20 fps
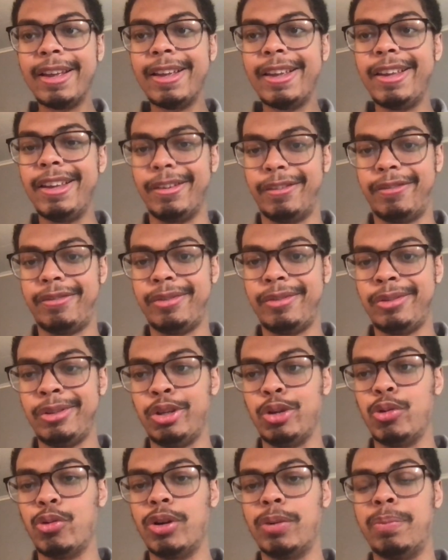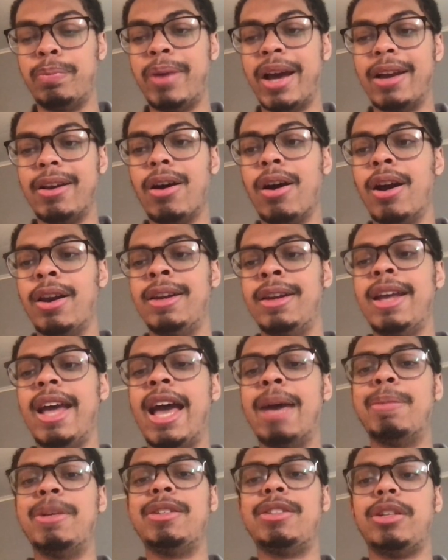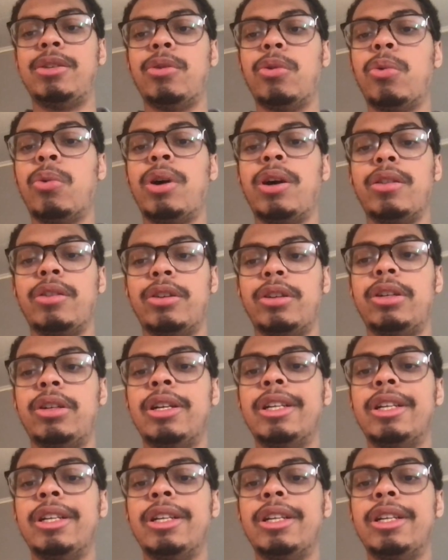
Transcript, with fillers: if you would bet on an Edmonton Oiler